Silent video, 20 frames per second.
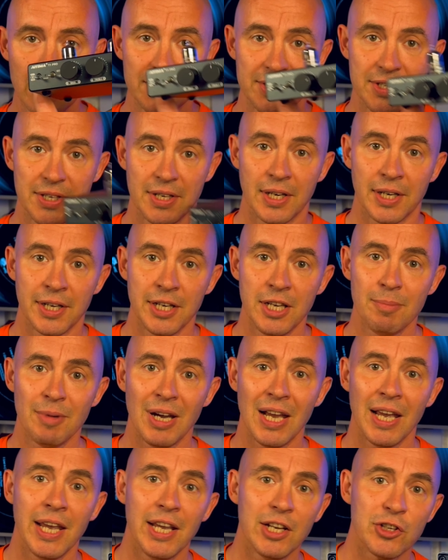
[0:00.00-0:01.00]
The
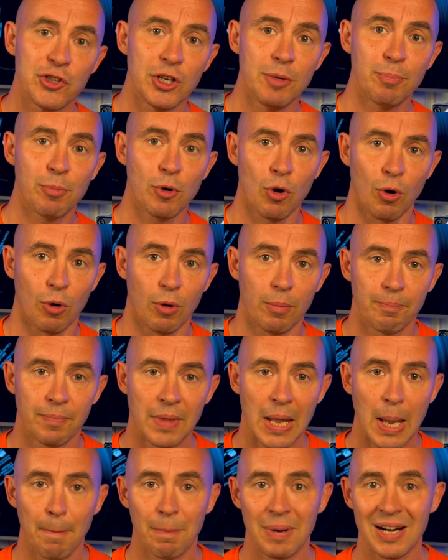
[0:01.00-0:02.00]
Aiyima A3 PRO,
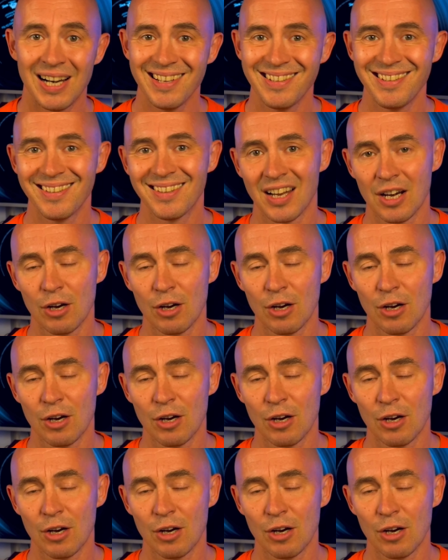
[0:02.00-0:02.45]
priced